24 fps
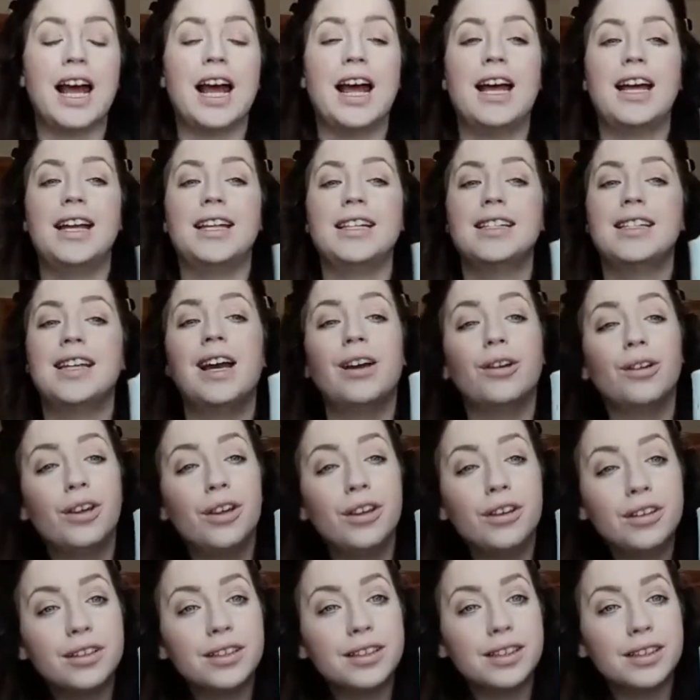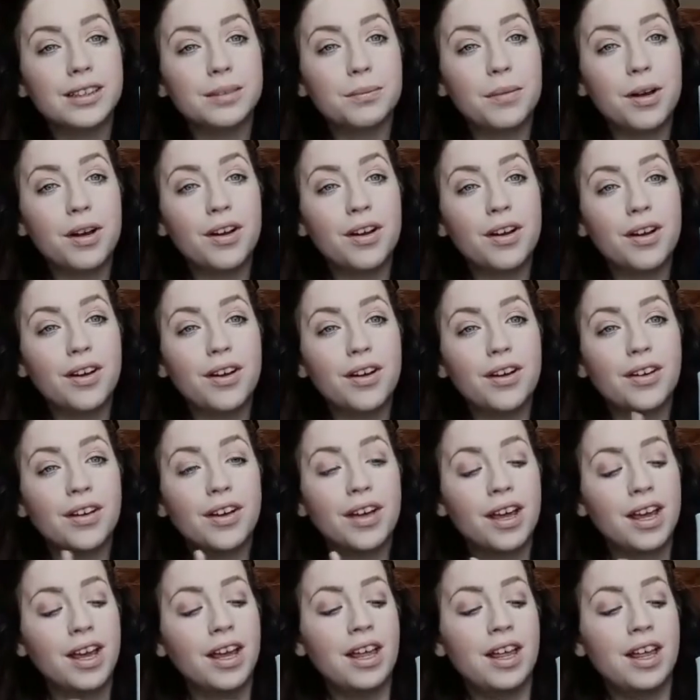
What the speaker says: And how cute is this mug?